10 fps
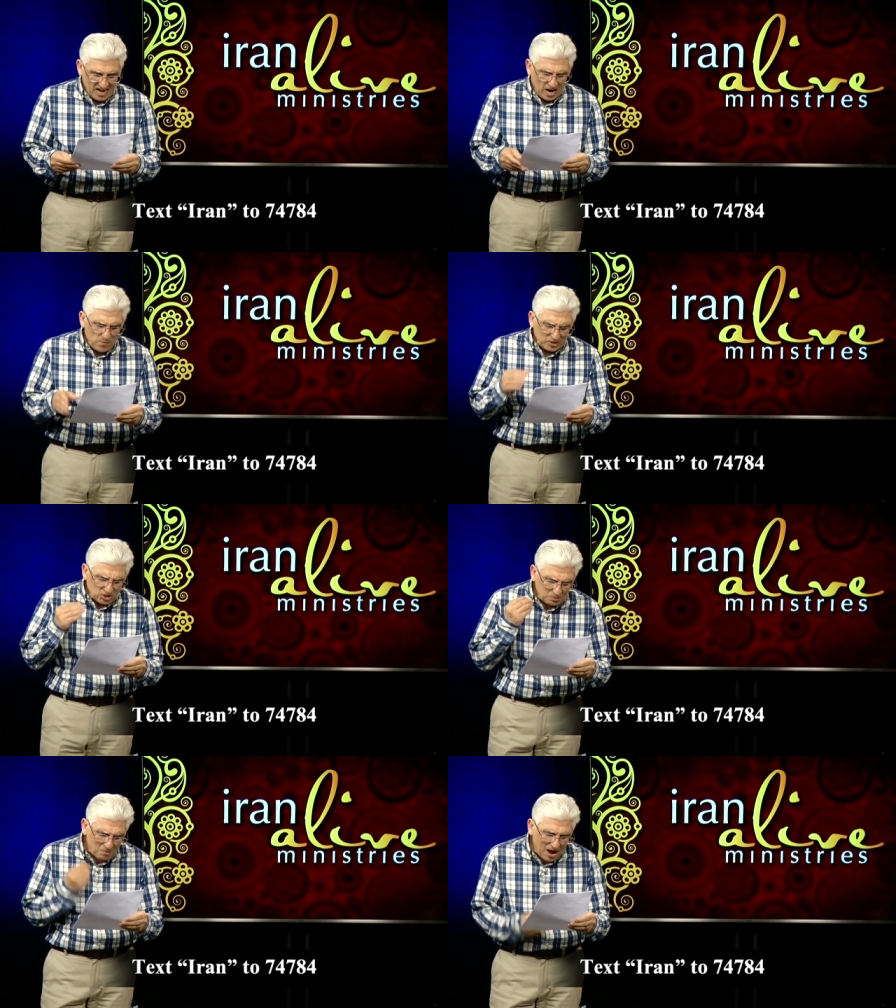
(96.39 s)
I was
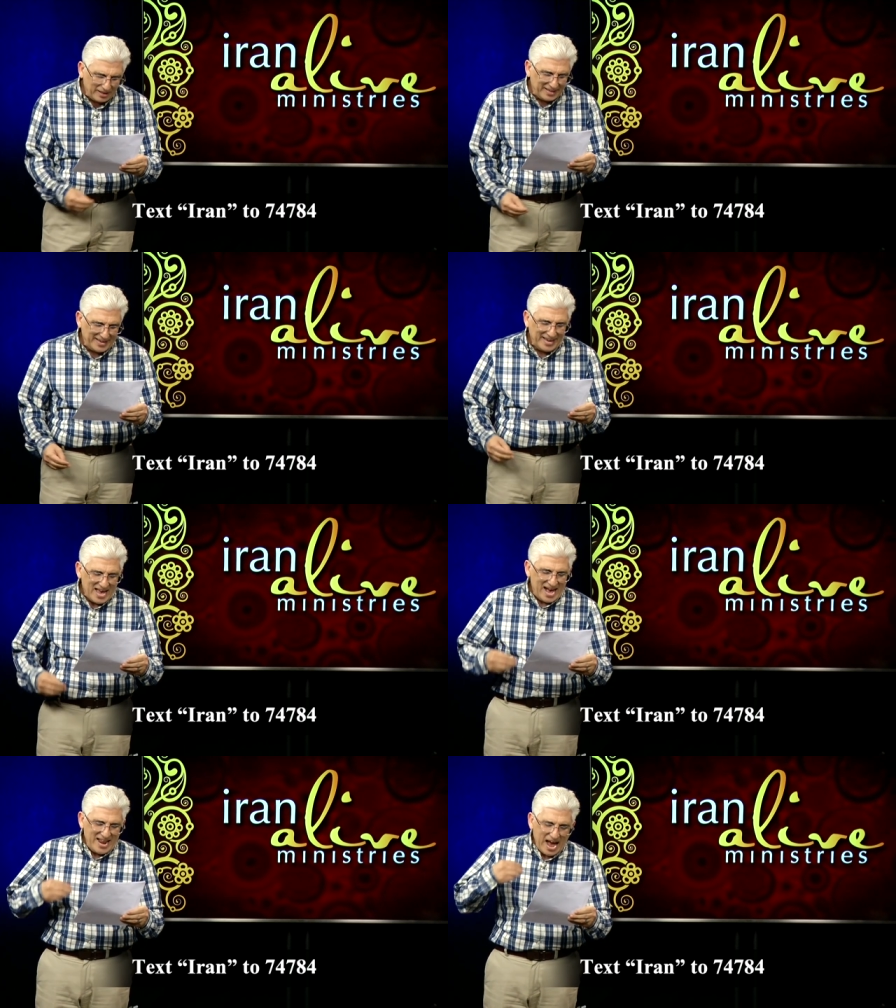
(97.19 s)
smiling
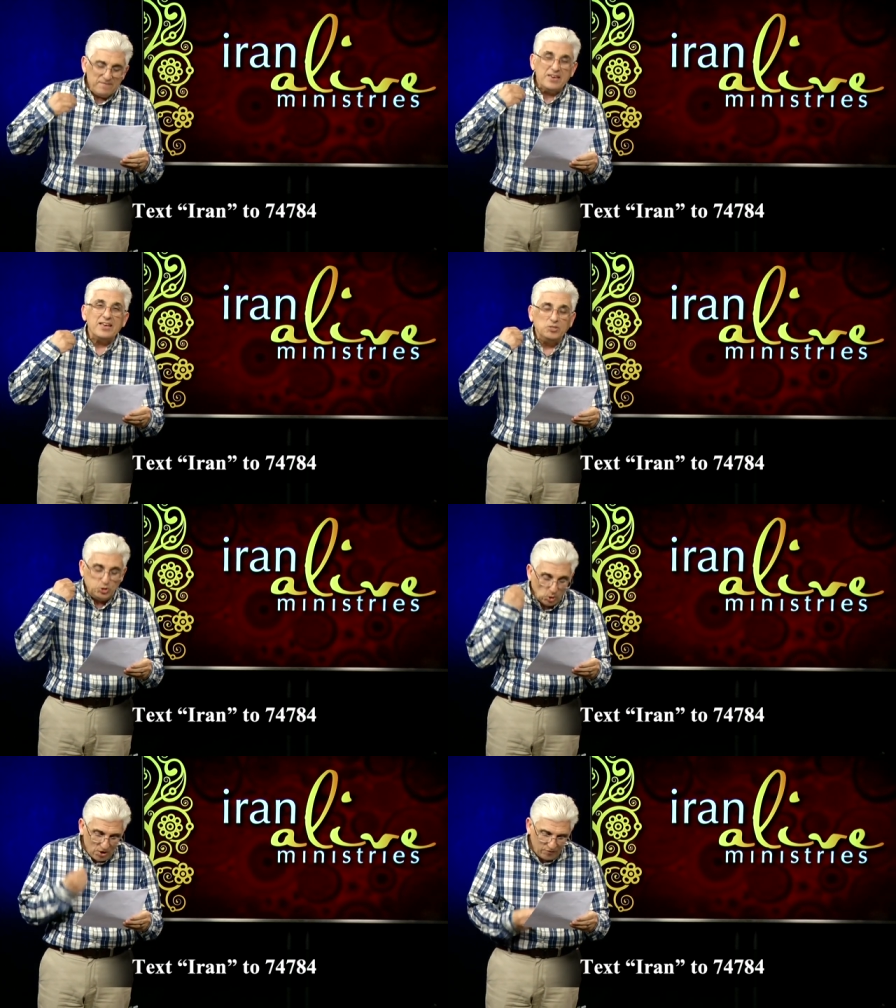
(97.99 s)
and having a
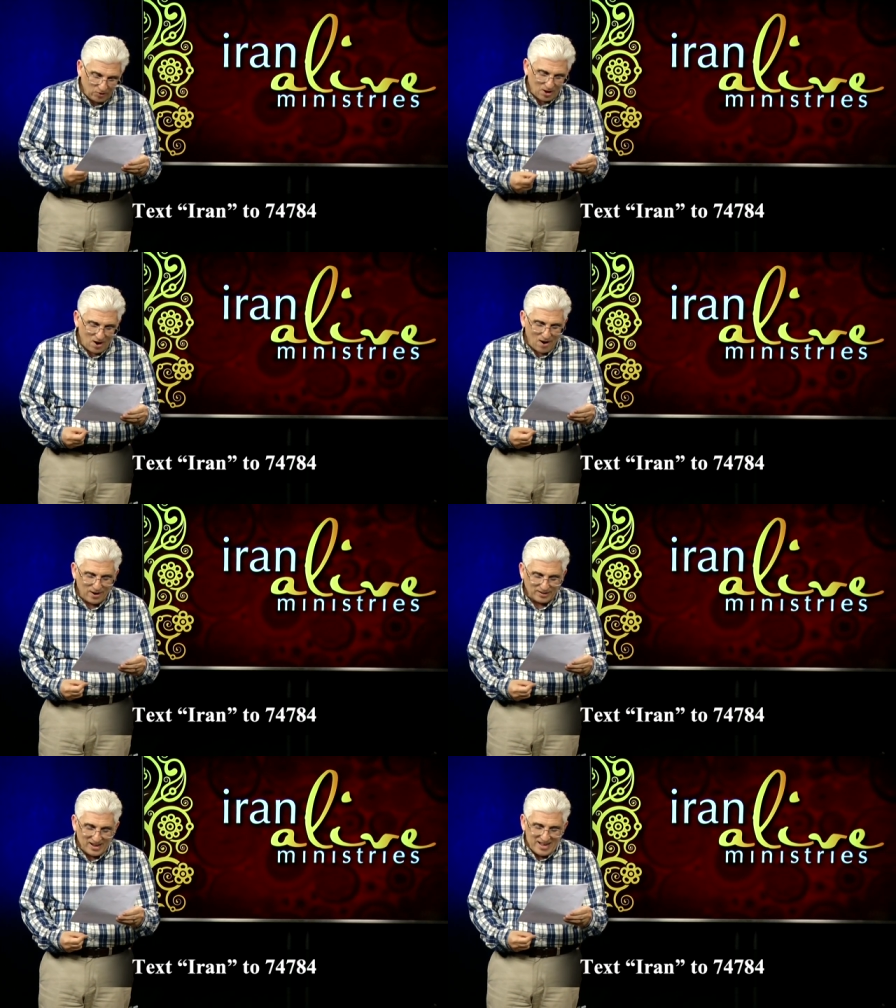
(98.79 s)
joyful
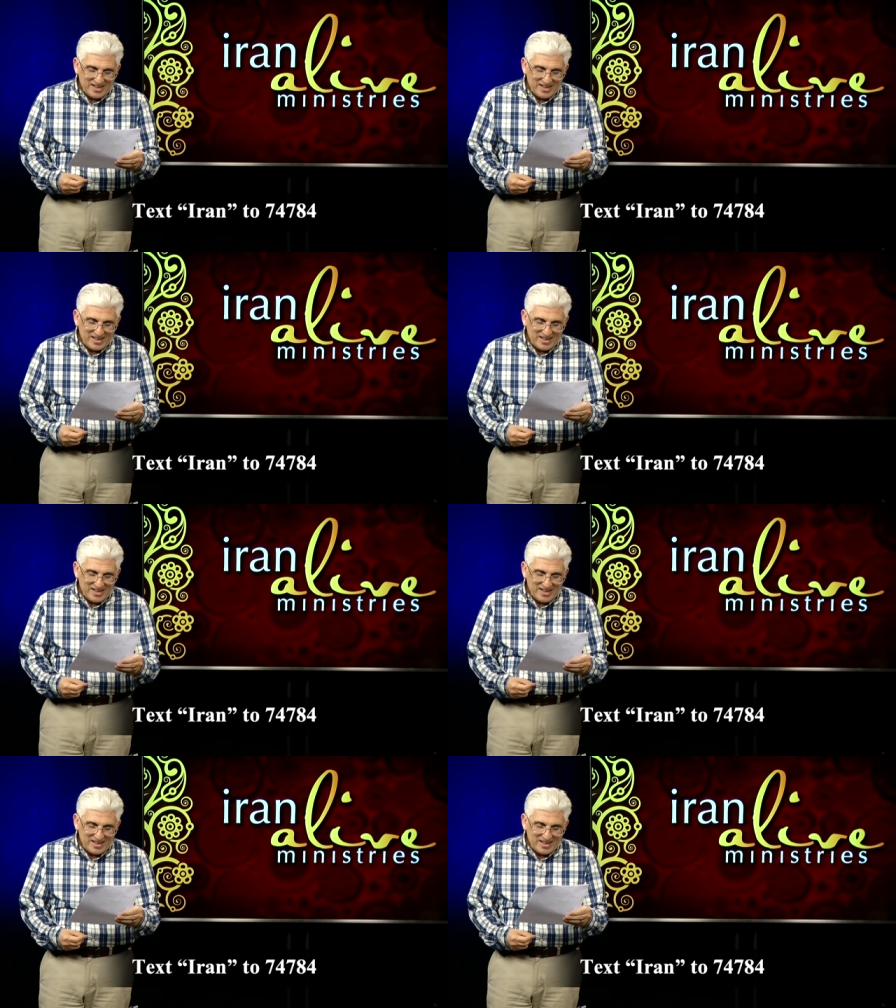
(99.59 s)
heart.